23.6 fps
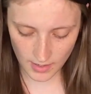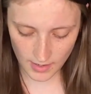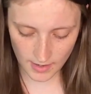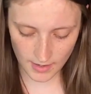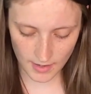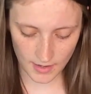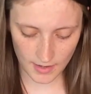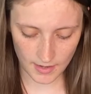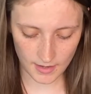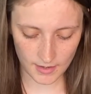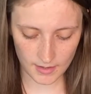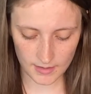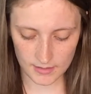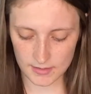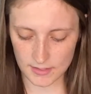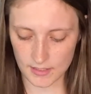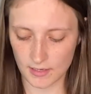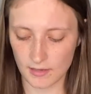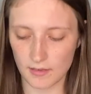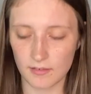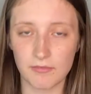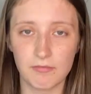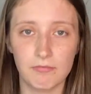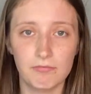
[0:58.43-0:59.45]
And
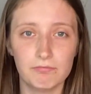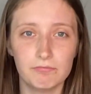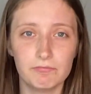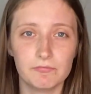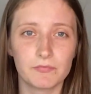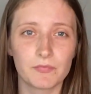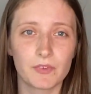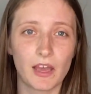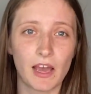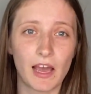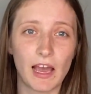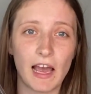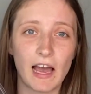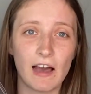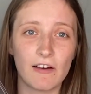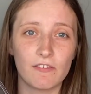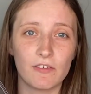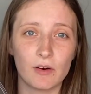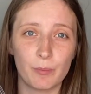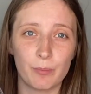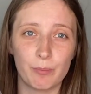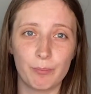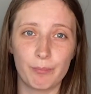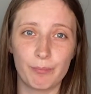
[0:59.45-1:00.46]
I have
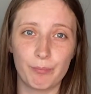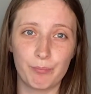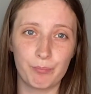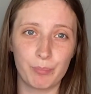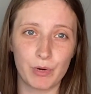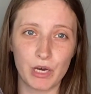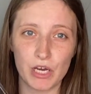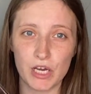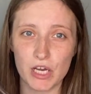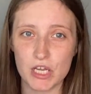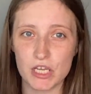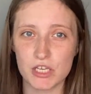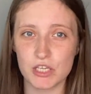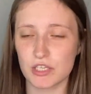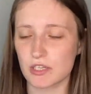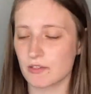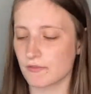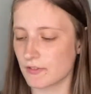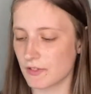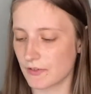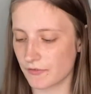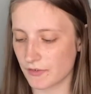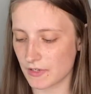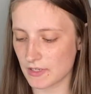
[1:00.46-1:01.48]
a bunch of
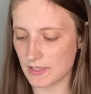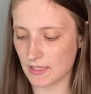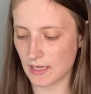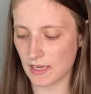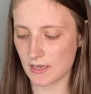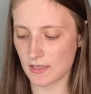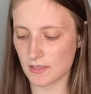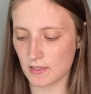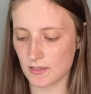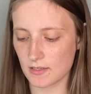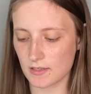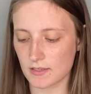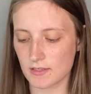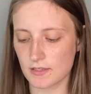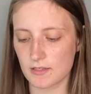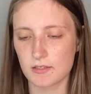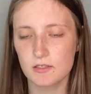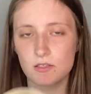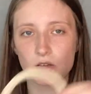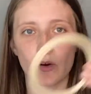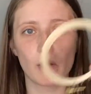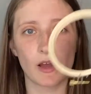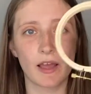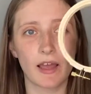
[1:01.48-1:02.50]
different sizes.
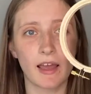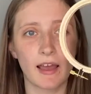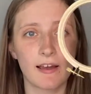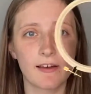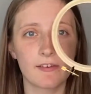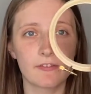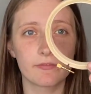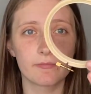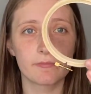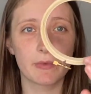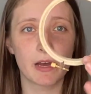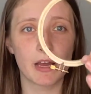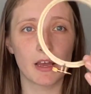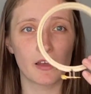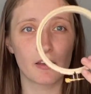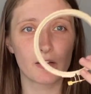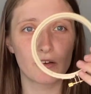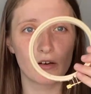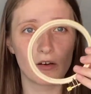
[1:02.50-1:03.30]
So I have my